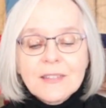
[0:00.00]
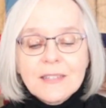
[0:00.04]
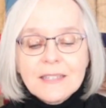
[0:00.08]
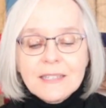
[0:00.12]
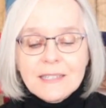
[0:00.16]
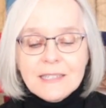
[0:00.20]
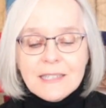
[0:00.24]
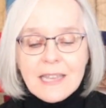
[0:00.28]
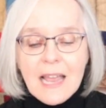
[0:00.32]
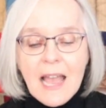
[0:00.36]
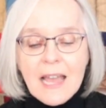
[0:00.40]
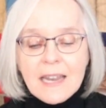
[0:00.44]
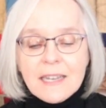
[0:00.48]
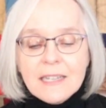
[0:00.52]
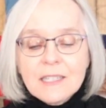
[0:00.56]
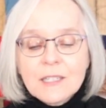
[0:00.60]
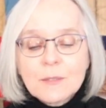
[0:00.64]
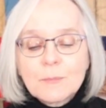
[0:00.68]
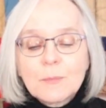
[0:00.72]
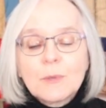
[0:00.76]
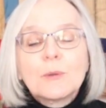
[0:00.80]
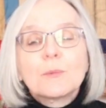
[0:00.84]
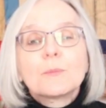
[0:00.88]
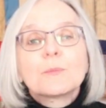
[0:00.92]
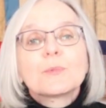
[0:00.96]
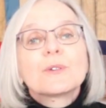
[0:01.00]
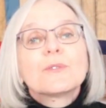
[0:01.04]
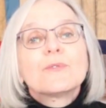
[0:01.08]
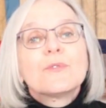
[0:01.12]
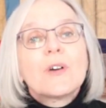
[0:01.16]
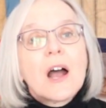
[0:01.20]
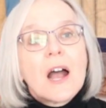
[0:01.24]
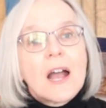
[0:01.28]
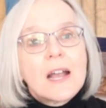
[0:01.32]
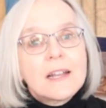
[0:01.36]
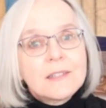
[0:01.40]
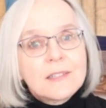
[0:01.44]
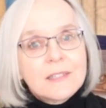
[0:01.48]
that Daddy Spoon
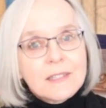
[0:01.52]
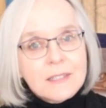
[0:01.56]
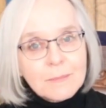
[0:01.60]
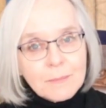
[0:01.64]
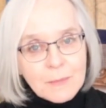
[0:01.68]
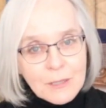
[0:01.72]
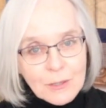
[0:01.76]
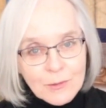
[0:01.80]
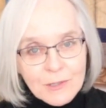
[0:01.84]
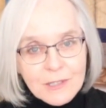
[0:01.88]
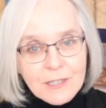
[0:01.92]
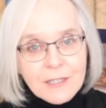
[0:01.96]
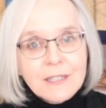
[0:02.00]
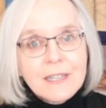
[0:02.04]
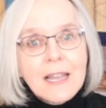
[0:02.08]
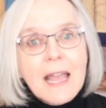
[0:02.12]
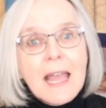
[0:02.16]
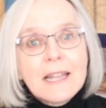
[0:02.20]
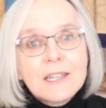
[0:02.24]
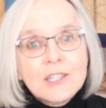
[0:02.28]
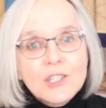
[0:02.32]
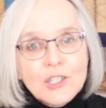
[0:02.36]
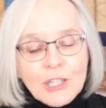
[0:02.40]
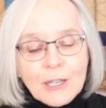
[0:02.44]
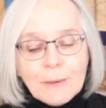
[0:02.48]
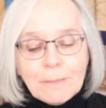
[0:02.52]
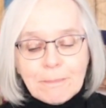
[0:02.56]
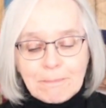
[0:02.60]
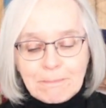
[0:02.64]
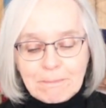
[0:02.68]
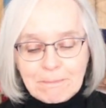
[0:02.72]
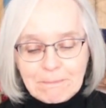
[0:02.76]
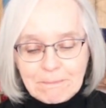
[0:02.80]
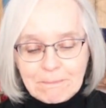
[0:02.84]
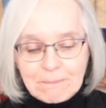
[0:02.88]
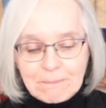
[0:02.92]
provides in music and gym.